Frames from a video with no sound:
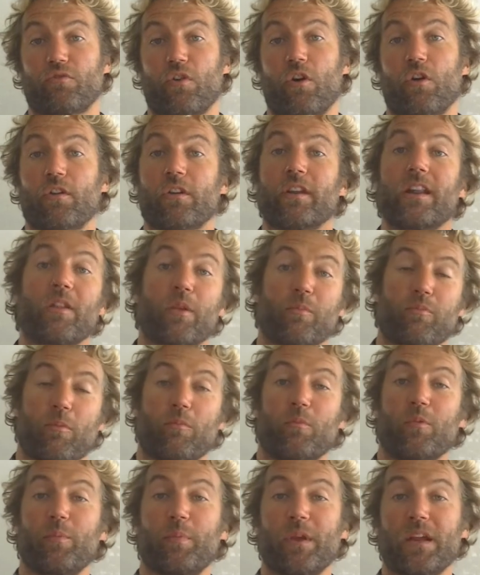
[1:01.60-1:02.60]
wrong. Now the
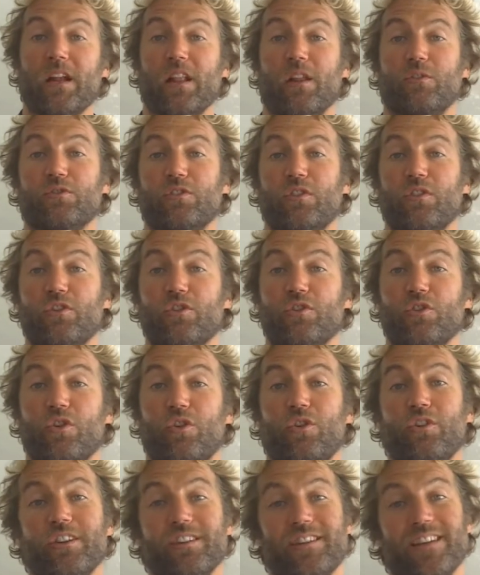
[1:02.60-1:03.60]
problem with being close to the
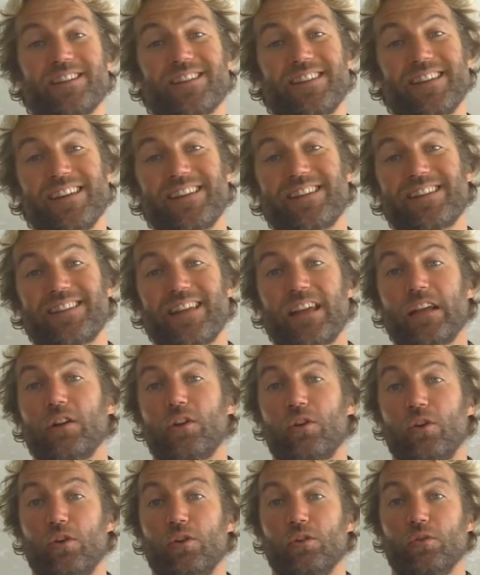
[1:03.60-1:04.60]
shore is there's these thing
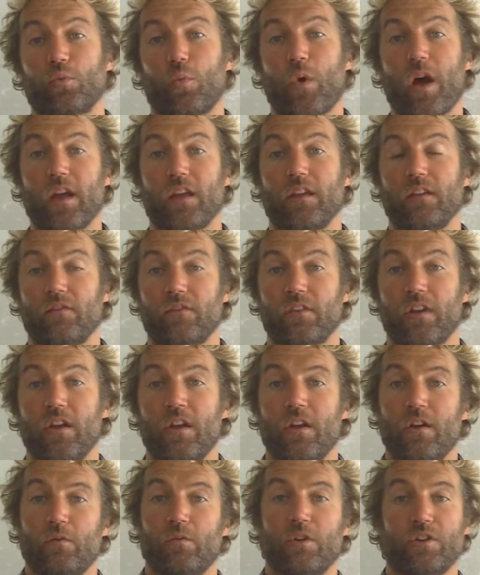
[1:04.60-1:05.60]
called waves,
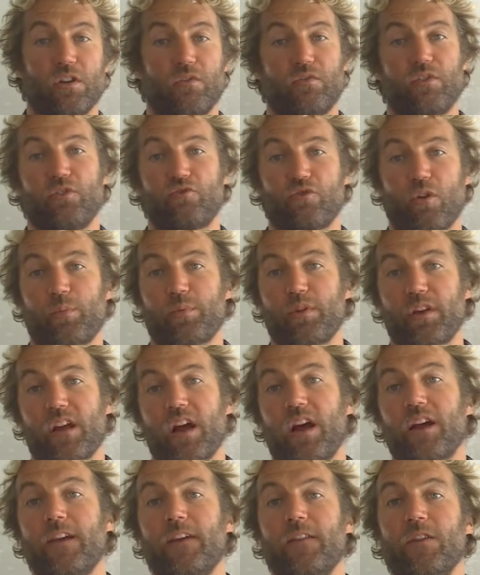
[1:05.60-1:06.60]
which if you drop your
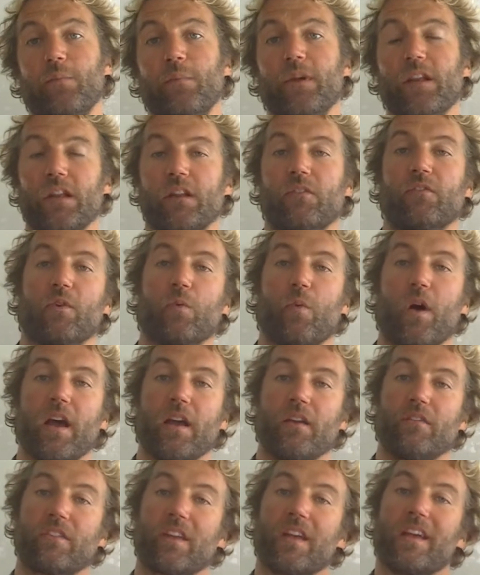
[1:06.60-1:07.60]
kite in the middle of the
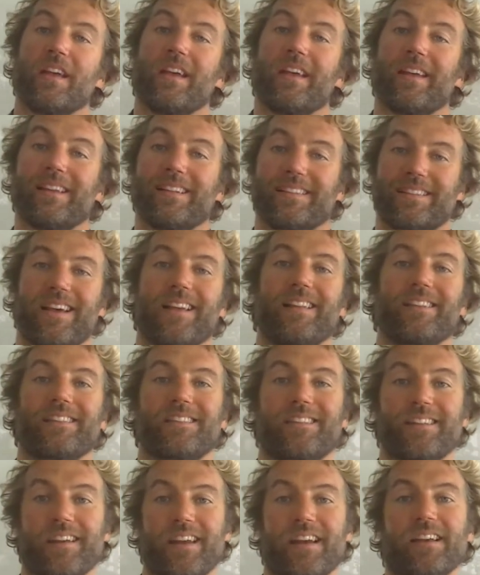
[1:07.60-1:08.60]
waves, it
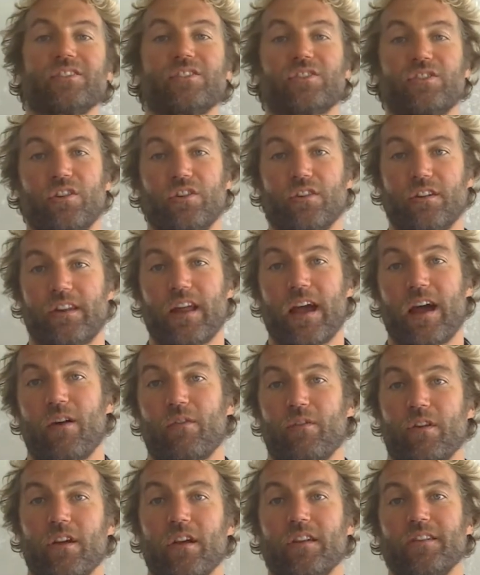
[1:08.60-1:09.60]
tends to get sucked
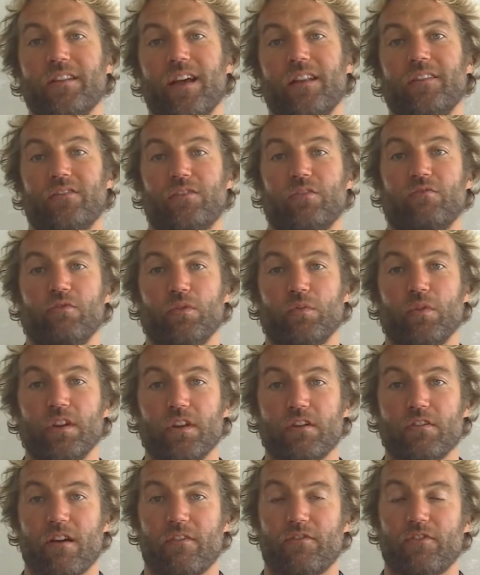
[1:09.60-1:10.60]
down and tends to ruin
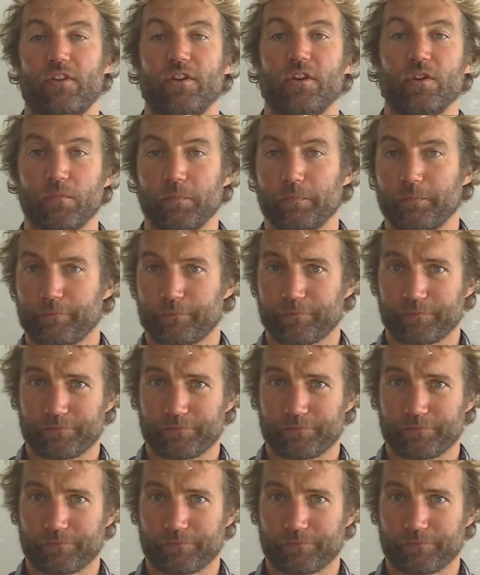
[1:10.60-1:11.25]
your afternoon.